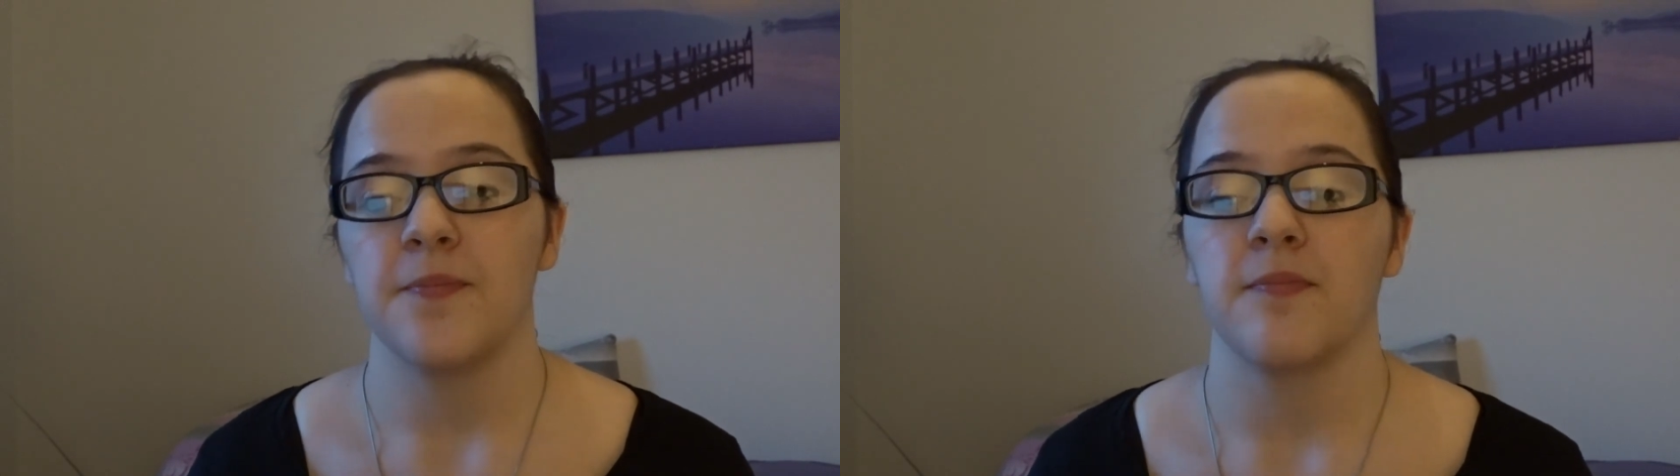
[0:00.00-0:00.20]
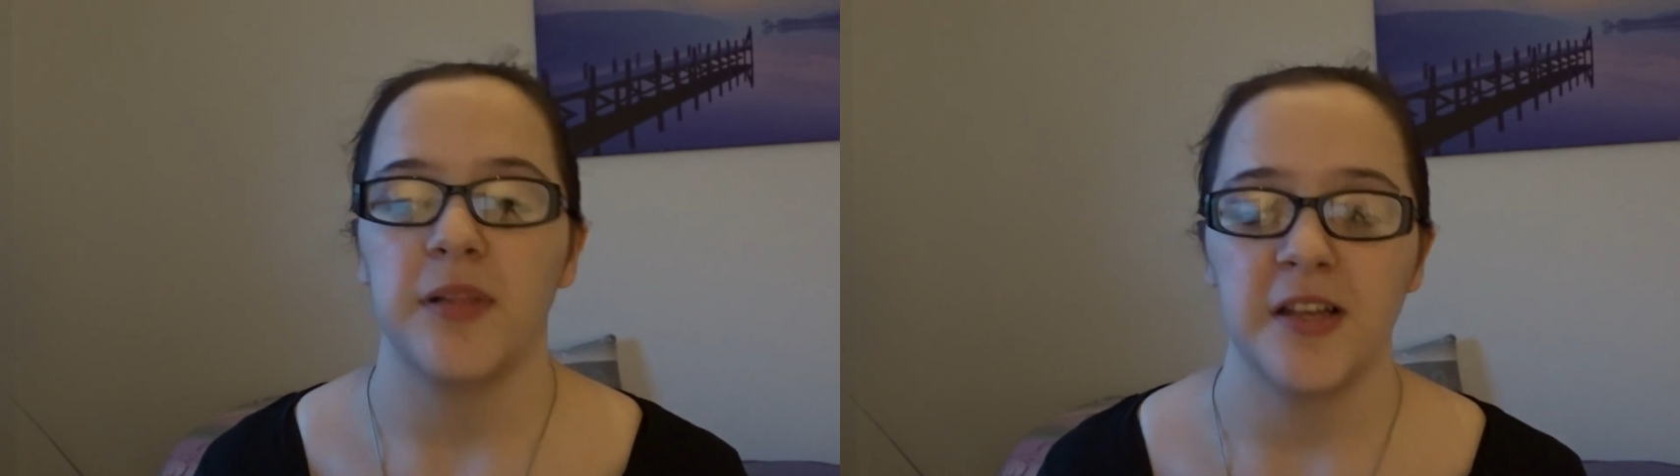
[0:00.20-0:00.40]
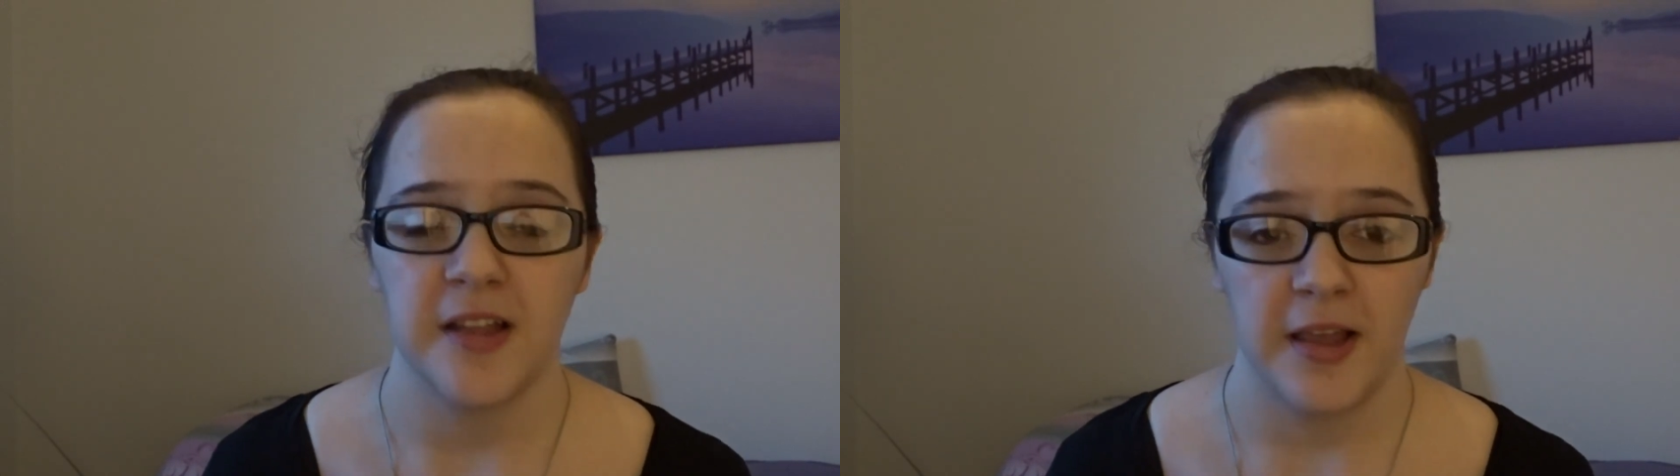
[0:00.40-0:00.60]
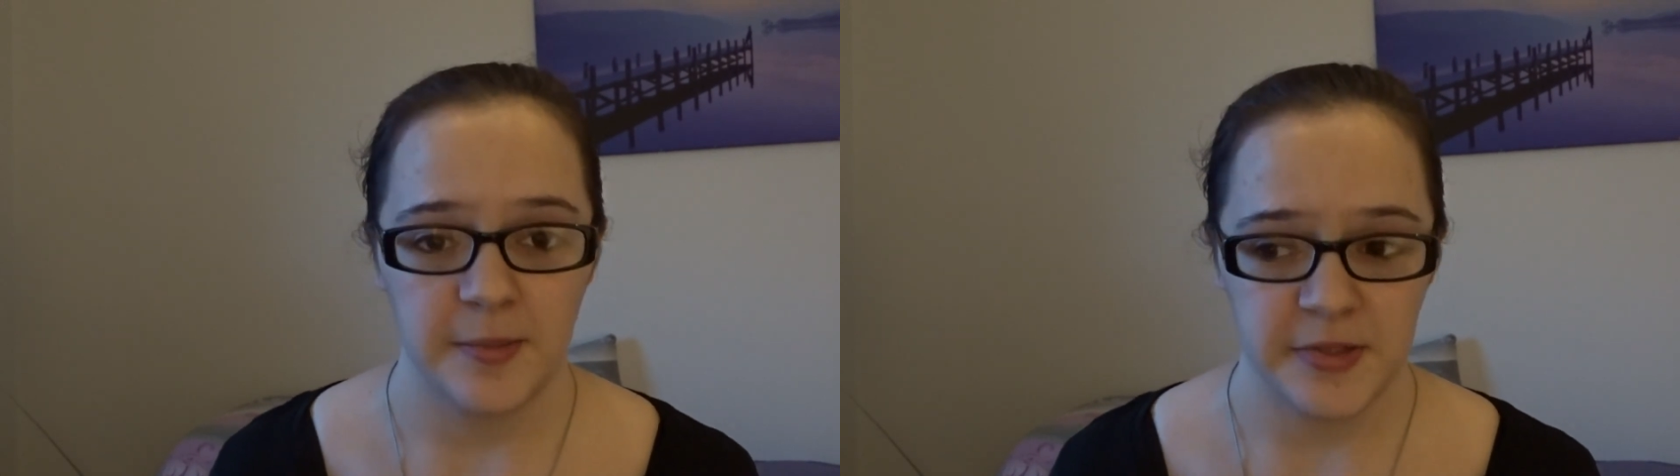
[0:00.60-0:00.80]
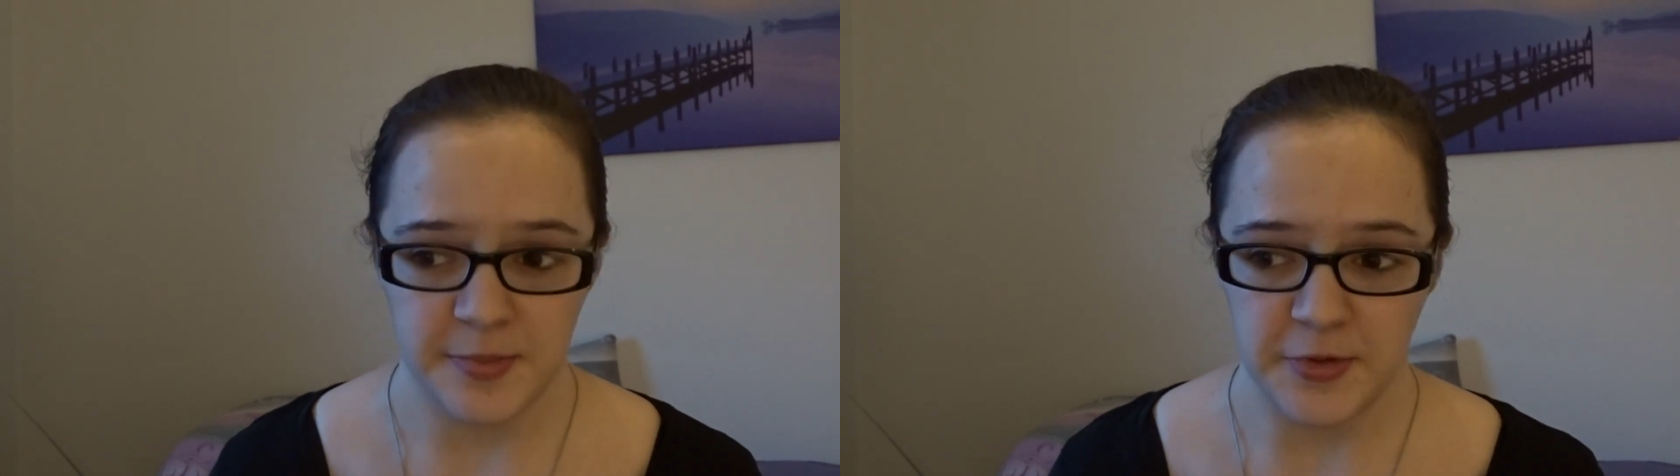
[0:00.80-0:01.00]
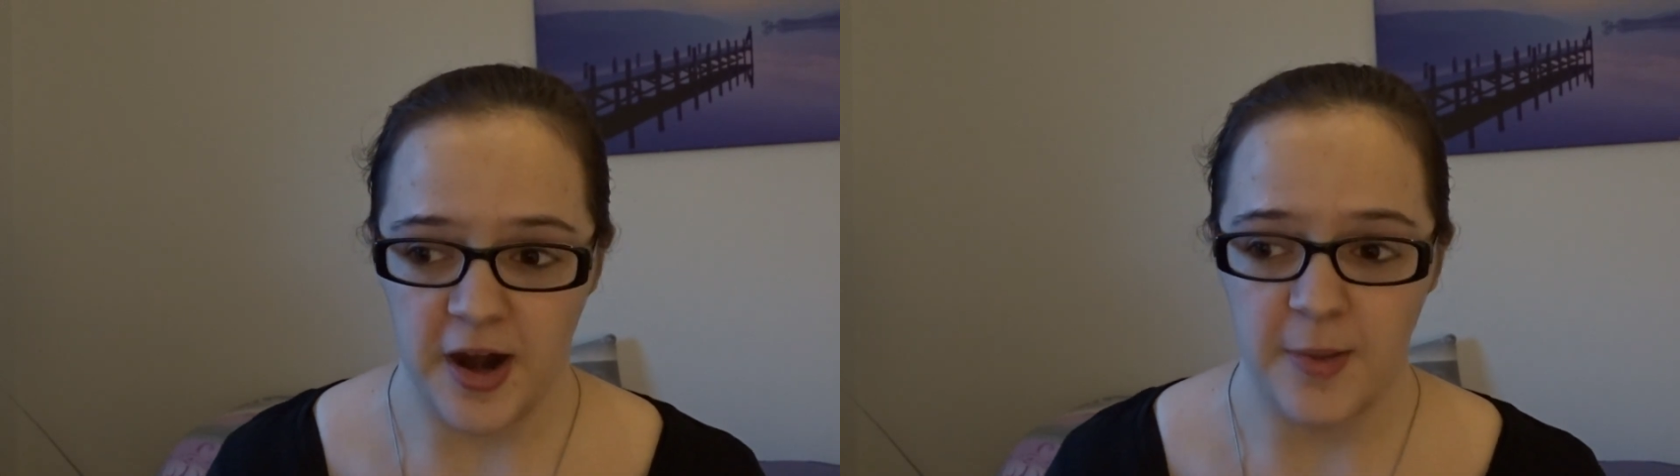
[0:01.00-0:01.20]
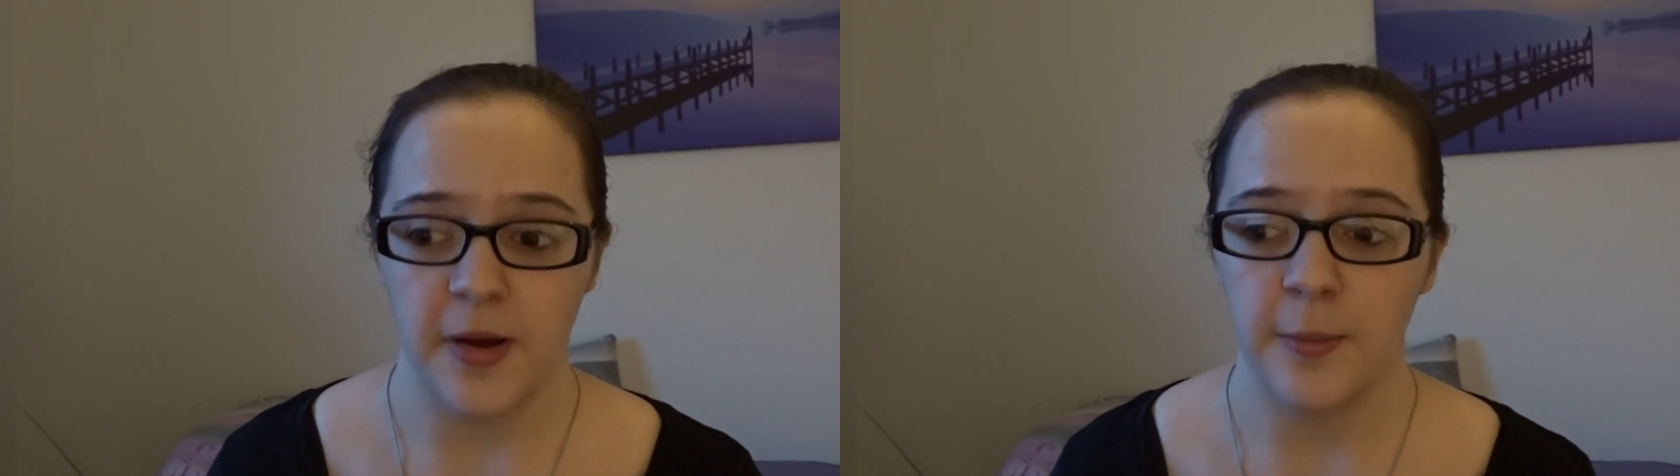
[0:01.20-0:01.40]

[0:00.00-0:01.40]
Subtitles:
Please like and subscribe. I